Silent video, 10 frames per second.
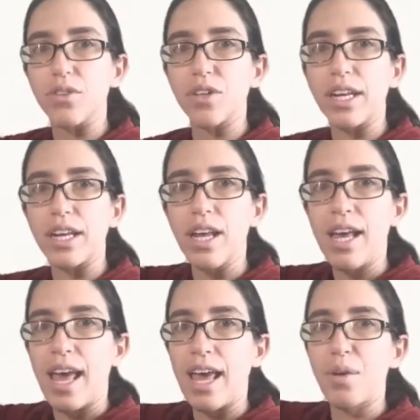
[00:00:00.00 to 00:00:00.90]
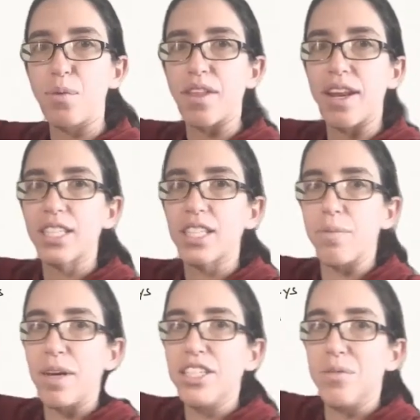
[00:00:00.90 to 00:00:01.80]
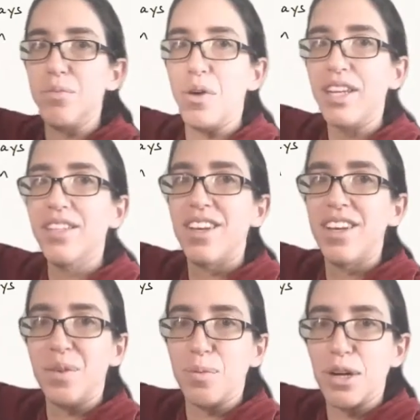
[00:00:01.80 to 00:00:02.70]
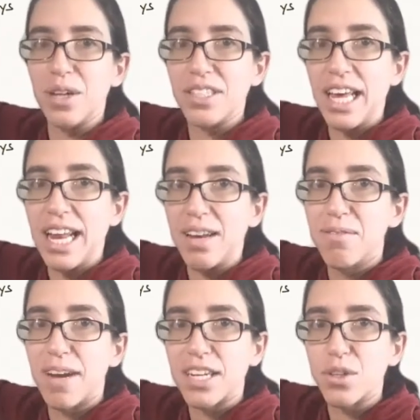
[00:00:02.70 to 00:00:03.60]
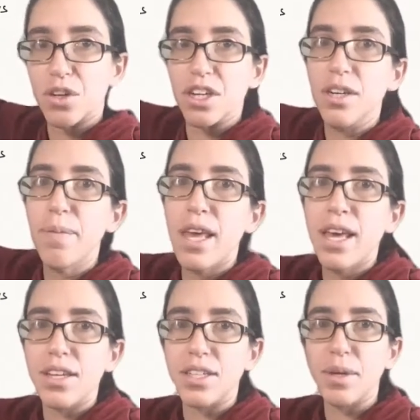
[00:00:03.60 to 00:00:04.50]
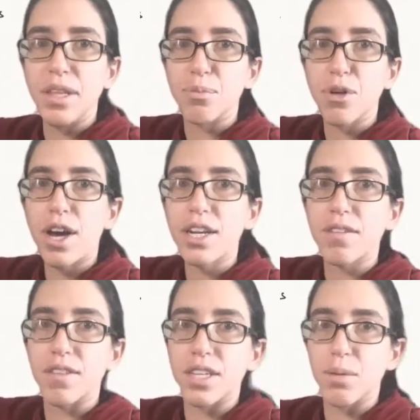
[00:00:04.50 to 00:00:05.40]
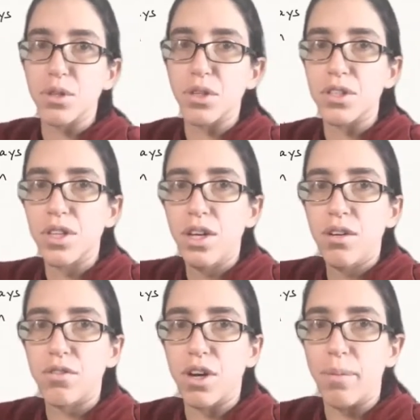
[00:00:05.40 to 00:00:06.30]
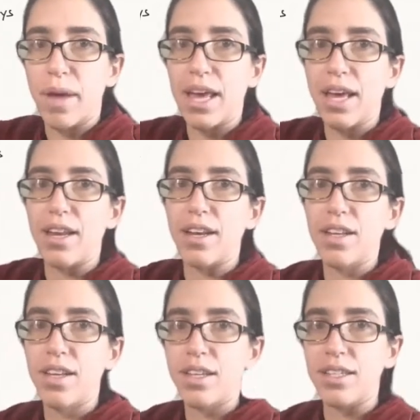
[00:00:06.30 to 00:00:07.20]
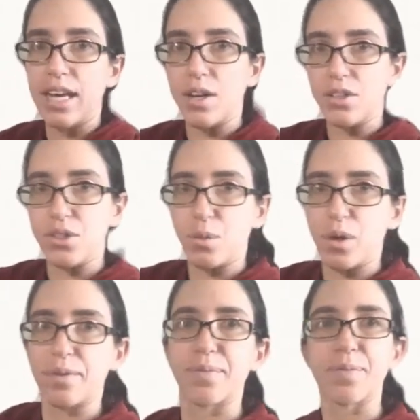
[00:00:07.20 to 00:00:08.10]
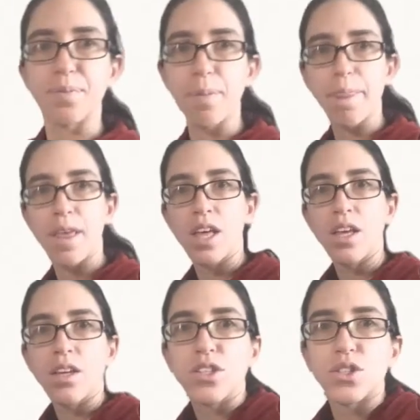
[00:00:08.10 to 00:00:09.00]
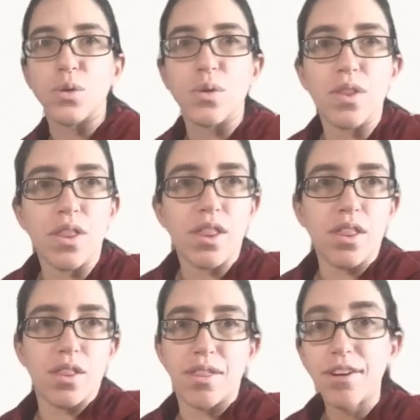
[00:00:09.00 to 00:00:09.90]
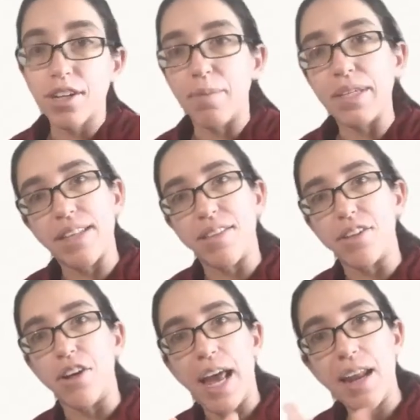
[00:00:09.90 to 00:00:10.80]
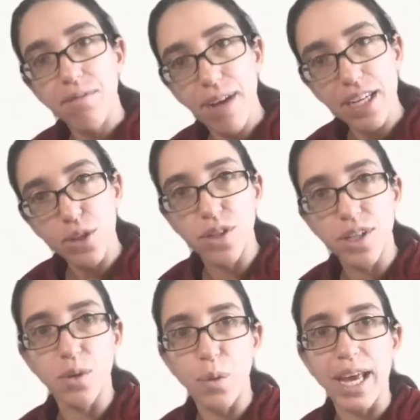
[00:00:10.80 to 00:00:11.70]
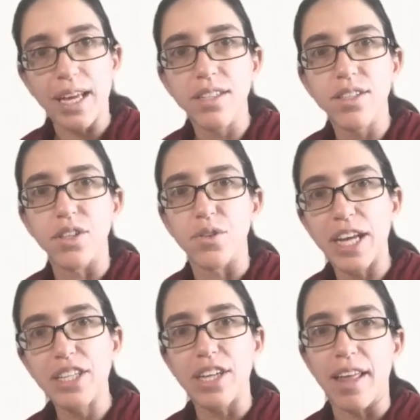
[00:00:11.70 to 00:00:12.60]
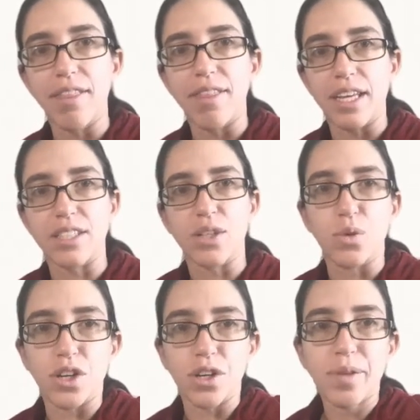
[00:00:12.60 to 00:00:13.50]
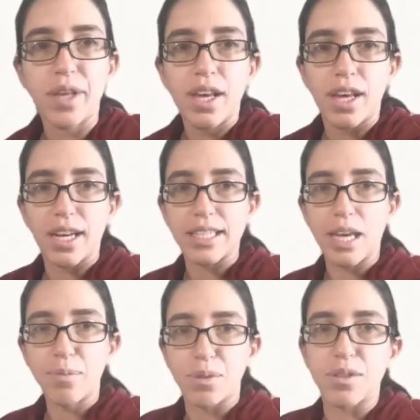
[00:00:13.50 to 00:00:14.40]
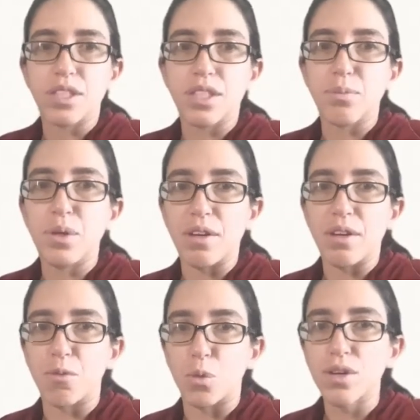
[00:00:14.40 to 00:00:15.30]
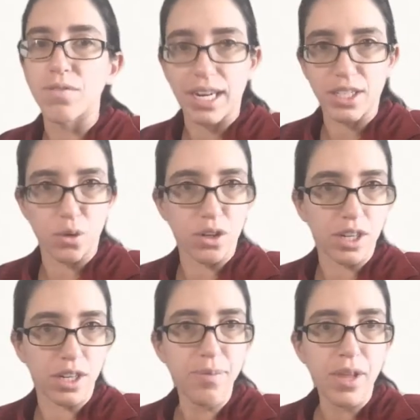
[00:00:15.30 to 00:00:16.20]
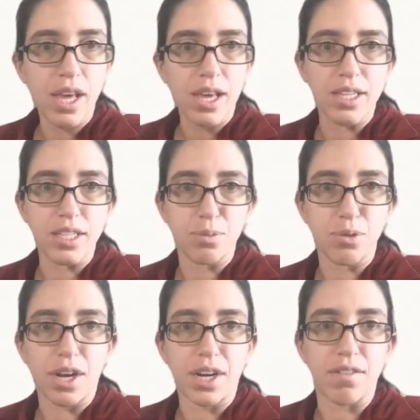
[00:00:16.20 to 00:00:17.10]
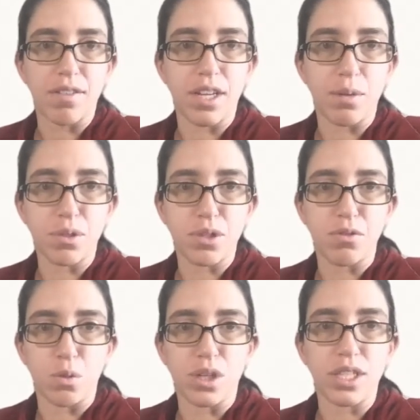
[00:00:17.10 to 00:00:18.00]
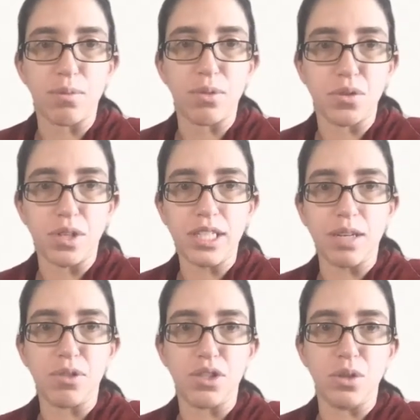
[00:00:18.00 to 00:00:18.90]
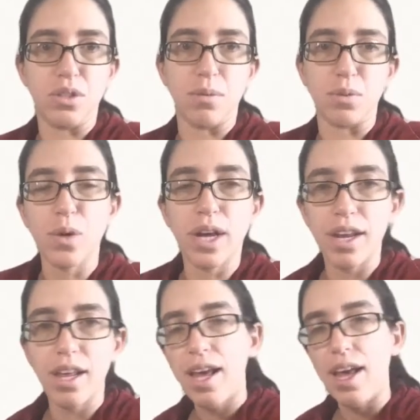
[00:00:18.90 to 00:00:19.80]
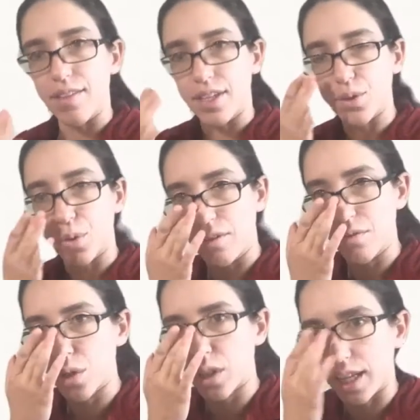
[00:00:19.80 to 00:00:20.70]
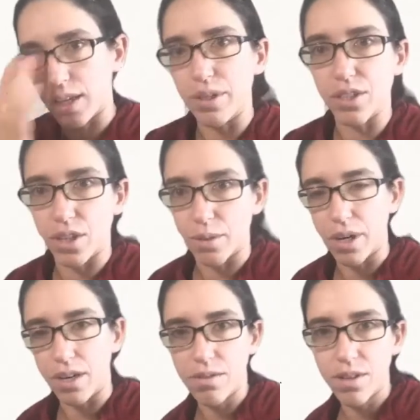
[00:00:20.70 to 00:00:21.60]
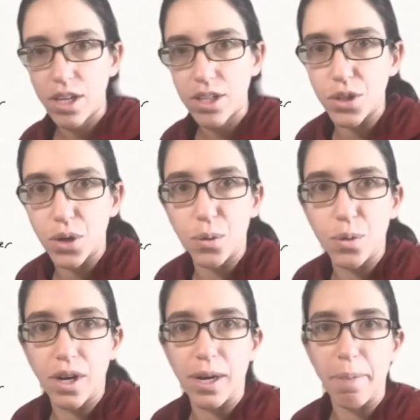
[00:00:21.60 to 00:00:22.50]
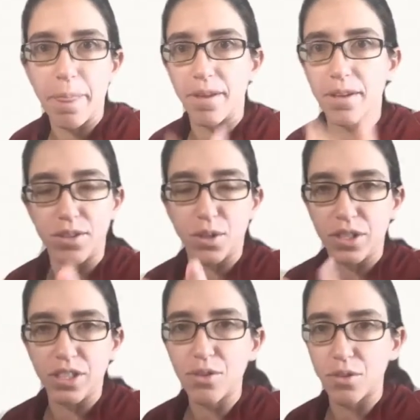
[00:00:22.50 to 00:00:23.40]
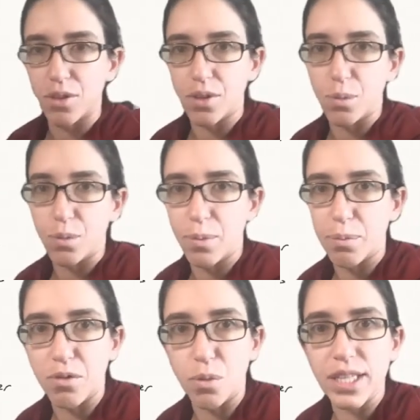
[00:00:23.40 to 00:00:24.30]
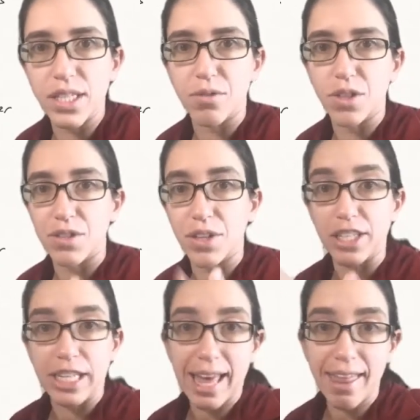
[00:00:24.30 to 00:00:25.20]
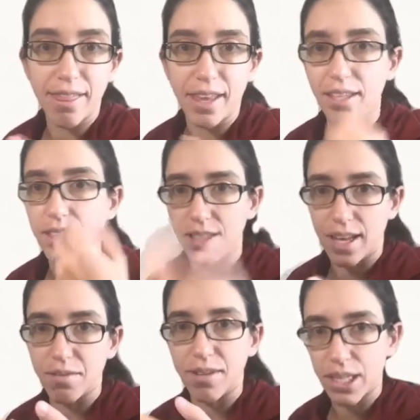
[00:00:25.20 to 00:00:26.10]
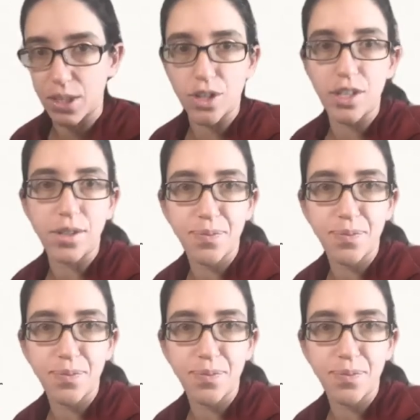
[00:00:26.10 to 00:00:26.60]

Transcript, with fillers: written n with an exclamation point, we pronounce that n factorial, to be the product of the numbers from n down to 1. So the theorem is that there are n factorial ways to arrange n things in order. An example is computing 4 factorial is the product of the numbers 4 times 3 times 2 times 1, and that's 24 like we saw above. So, um, the, so in general, the number of ways of rearranging n things is n factorial.